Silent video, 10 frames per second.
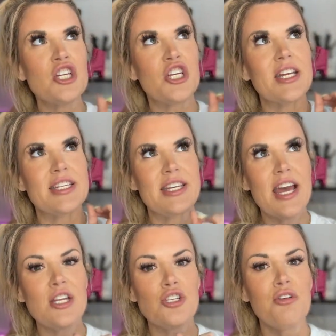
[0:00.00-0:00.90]
she has
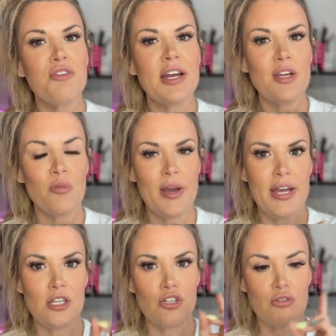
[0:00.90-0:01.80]
yet to find a
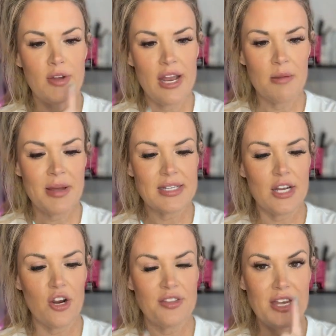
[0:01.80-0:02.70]
way to create a
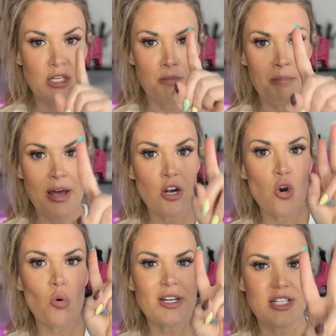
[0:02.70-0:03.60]
mascara that is
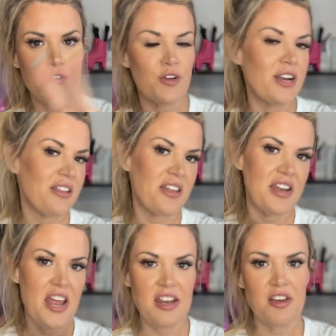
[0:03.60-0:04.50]
better or different
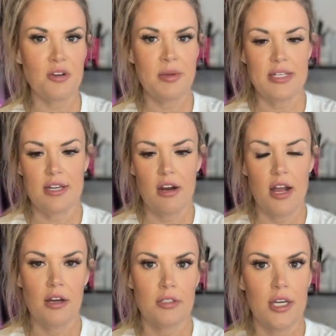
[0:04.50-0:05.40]
than any other
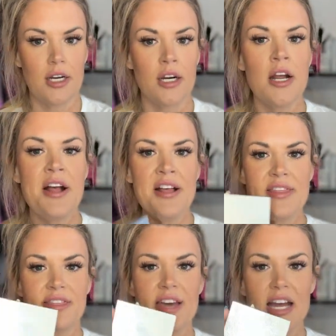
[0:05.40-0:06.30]
mascara out there.
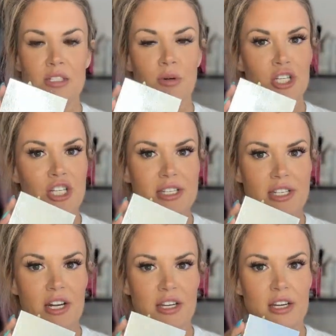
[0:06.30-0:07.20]
That's what
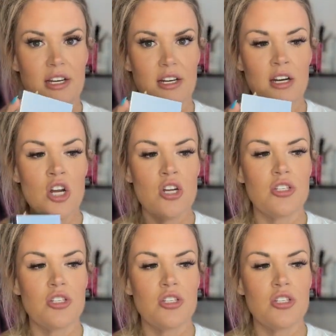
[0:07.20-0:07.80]
she's done here.